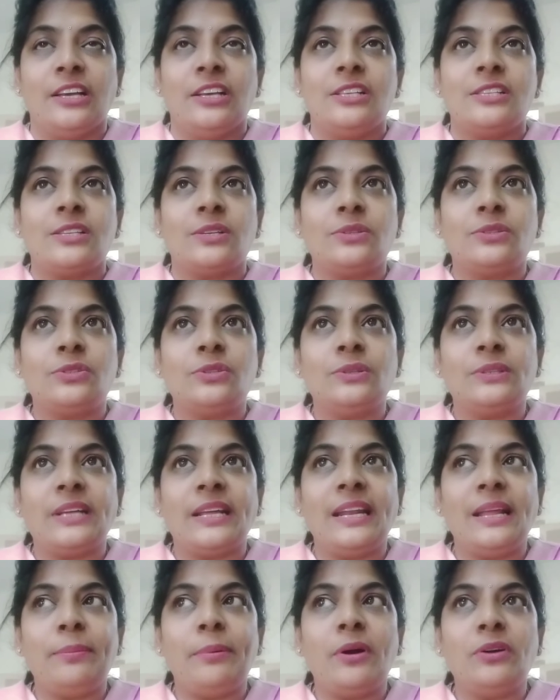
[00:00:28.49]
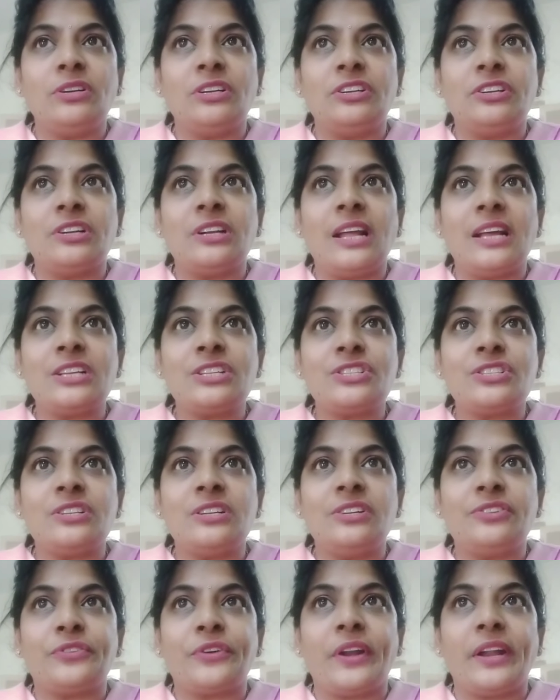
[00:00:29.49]
So to tell about
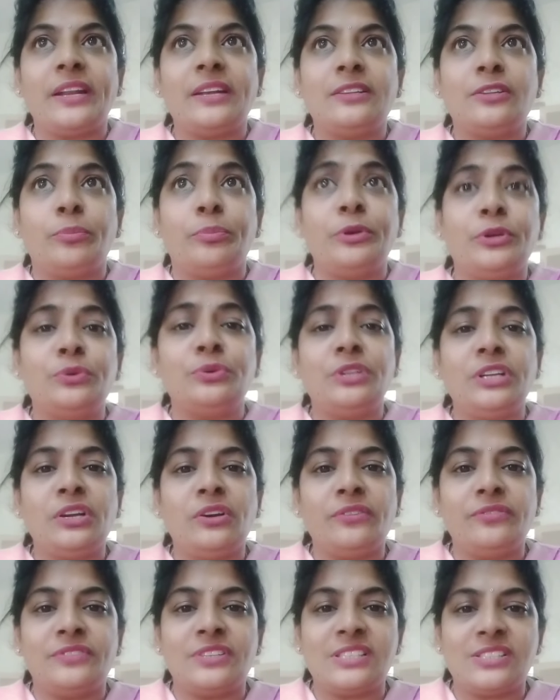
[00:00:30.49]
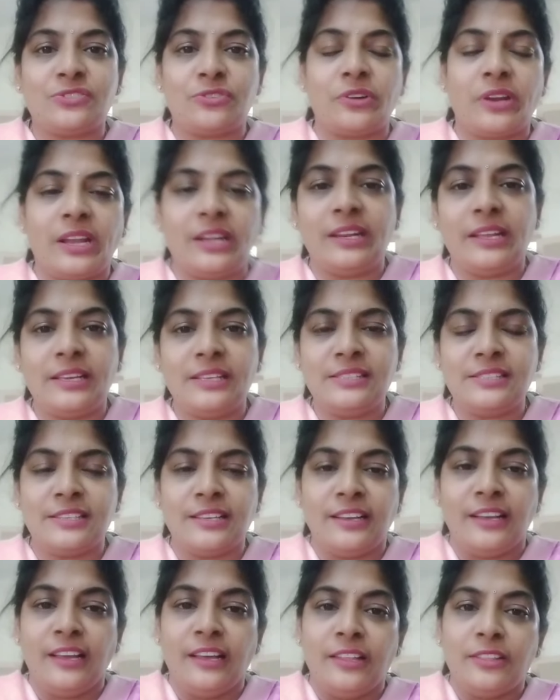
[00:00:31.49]
international trade, the beauty of this trade is
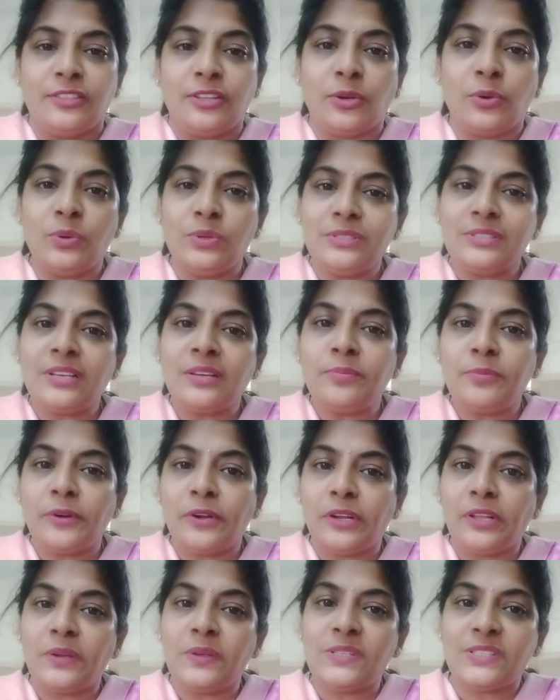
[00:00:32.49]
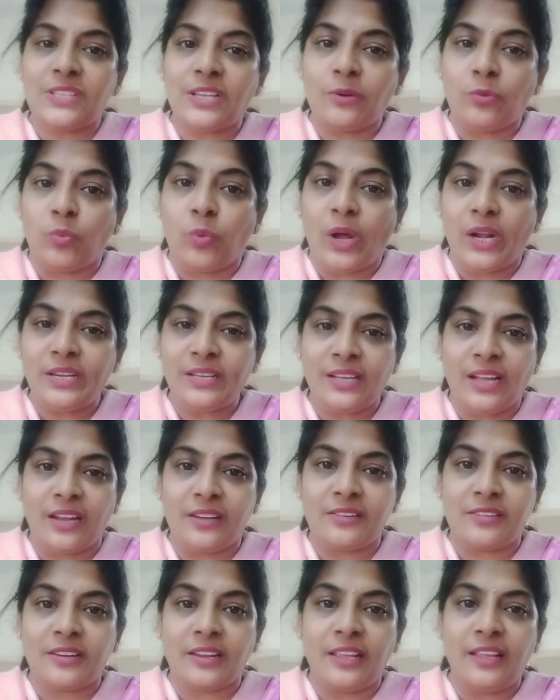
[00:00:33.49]
the goods are produced in one
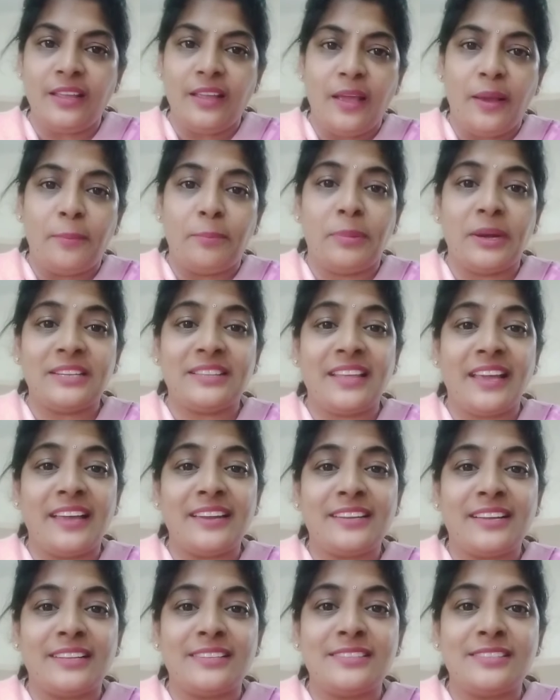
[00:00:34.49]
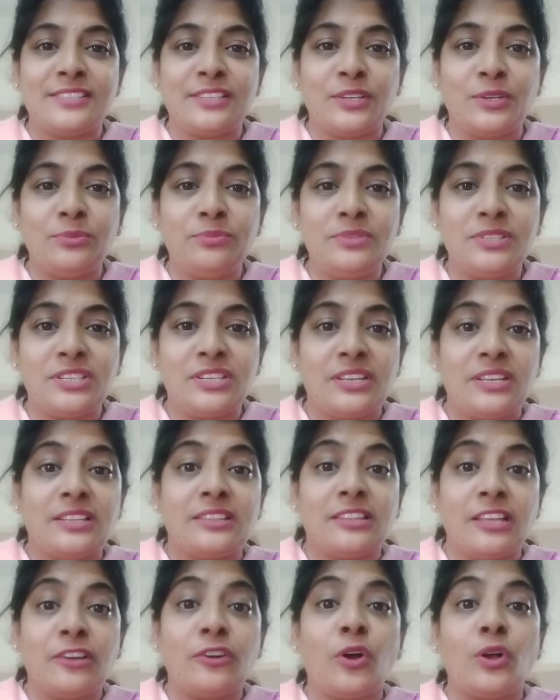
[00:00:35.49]
country, but they
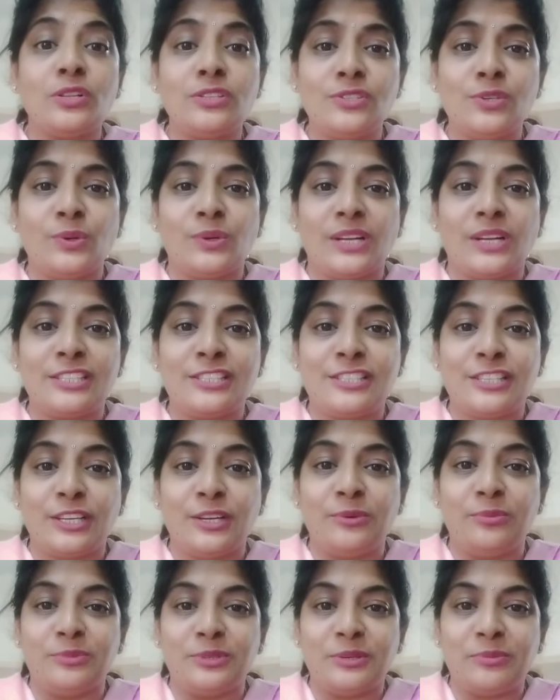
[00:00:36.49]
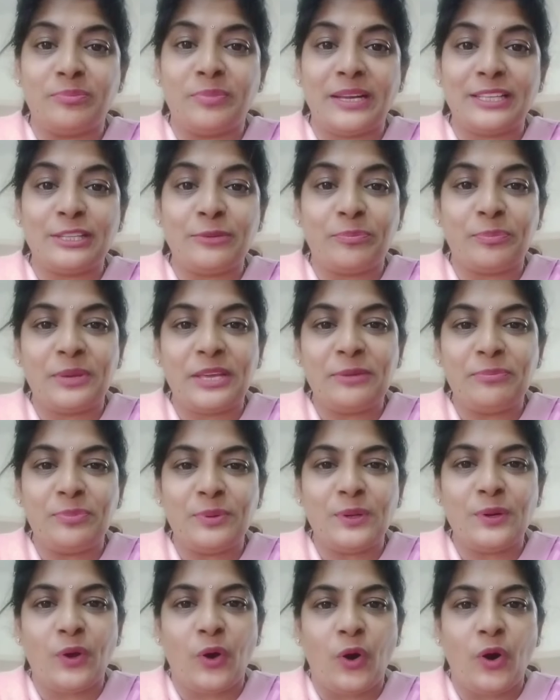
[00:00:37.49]
are also consumed by the
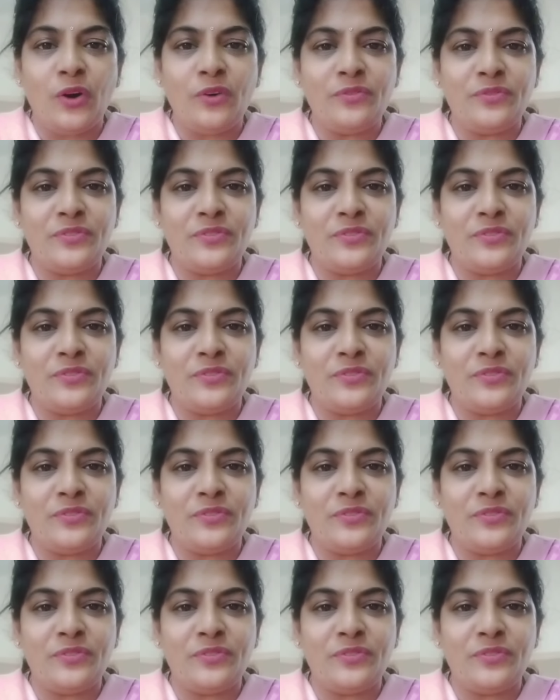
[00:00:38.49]
people of